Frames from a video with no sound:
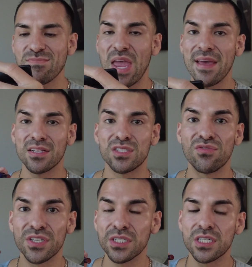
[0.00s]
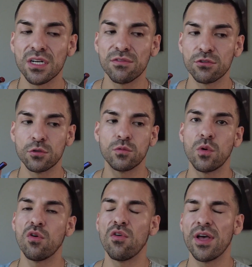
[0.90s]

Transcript: and it's very comfortable.